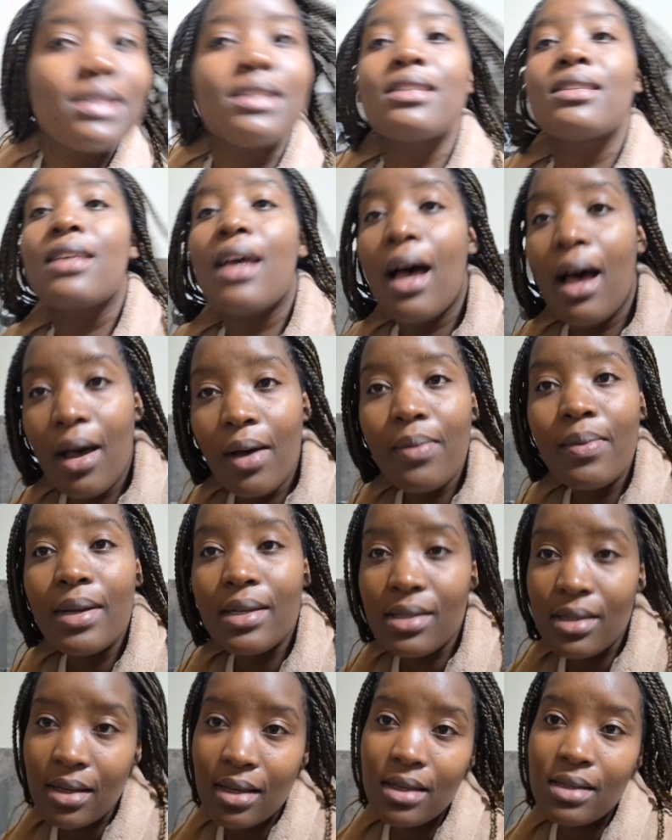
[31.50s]
is how
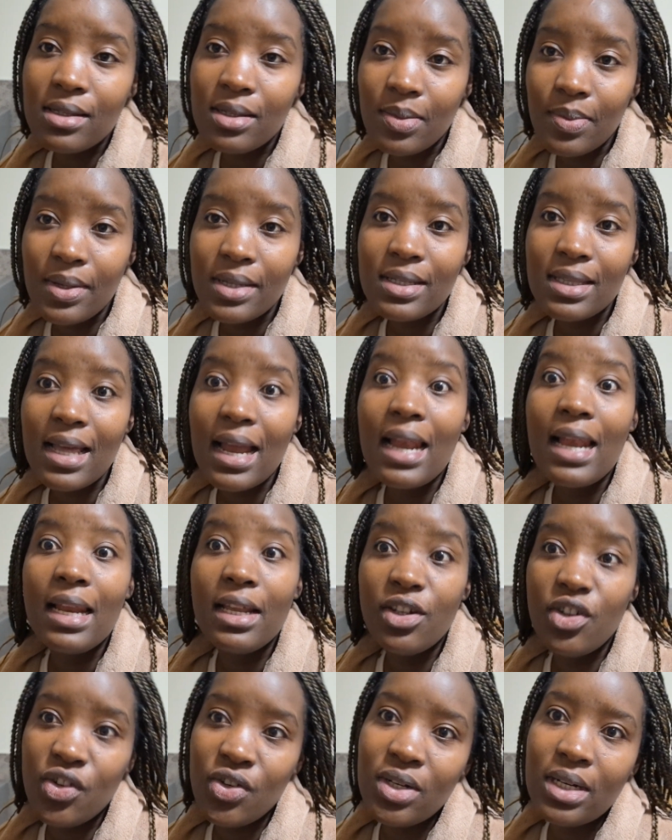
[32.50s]
my second semester
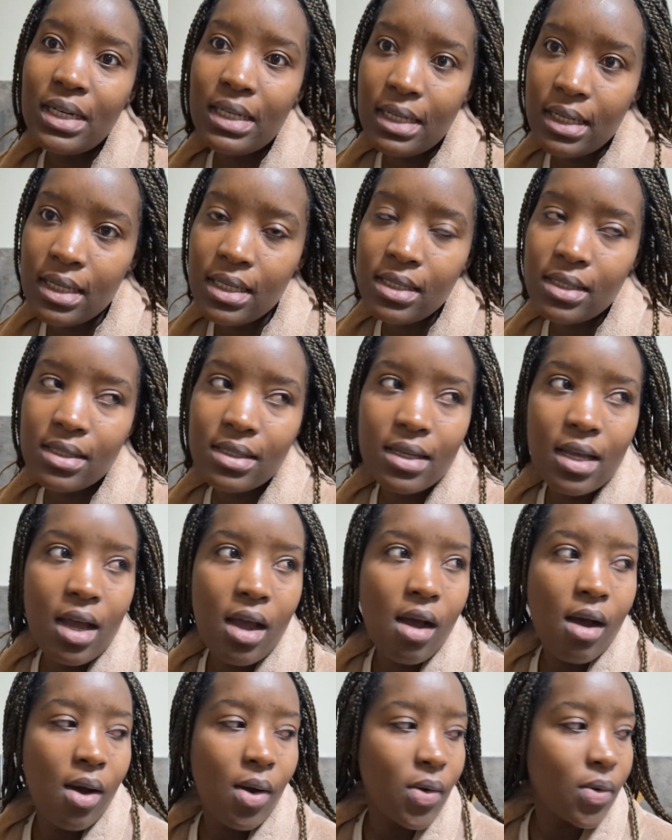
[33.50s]
literally is.
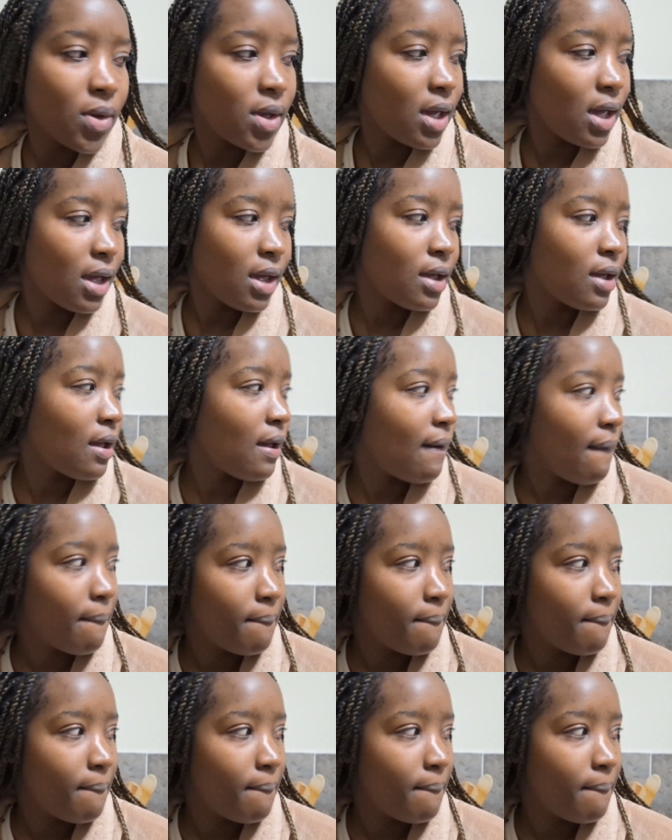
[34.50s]
Okay,